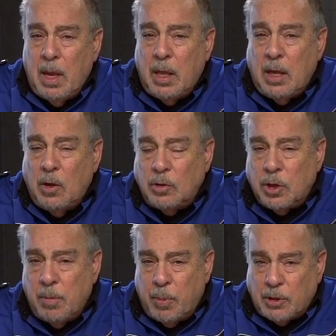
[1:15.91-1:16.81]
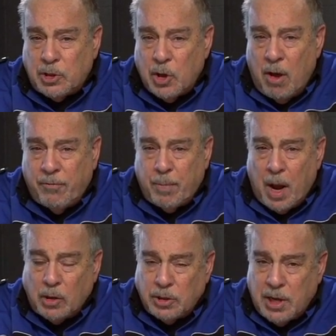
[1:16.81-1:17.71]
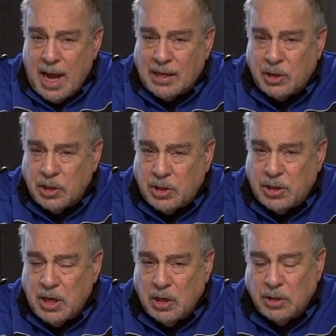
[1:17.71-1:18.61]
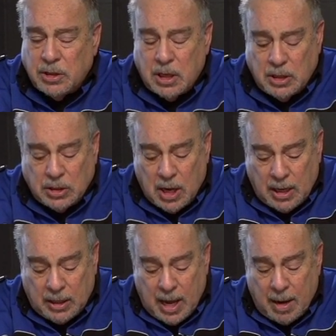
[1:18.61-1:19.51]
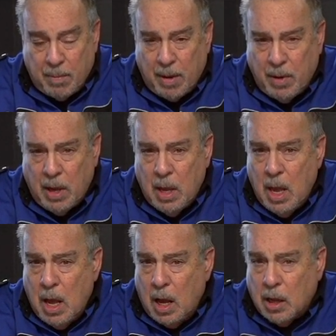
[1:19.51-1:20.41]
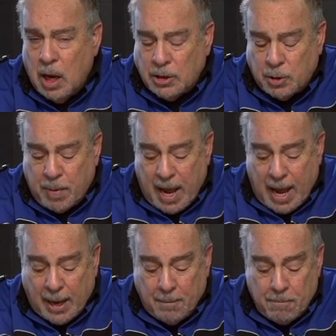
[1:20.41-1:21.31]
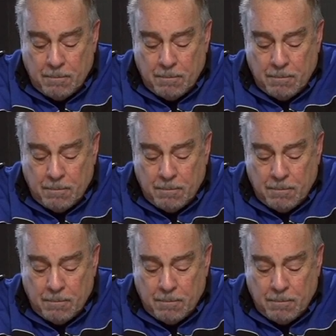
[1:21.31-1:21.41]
and they usually put soft parts, gaskets, seals, things like that, maybe a clutch pack,